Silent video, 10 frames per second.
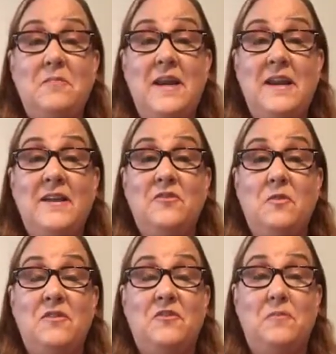meetings
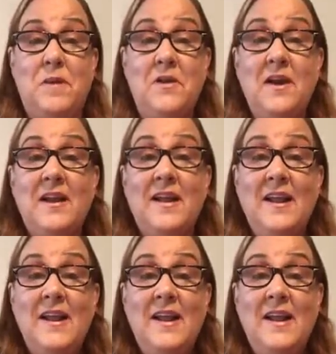with Spirit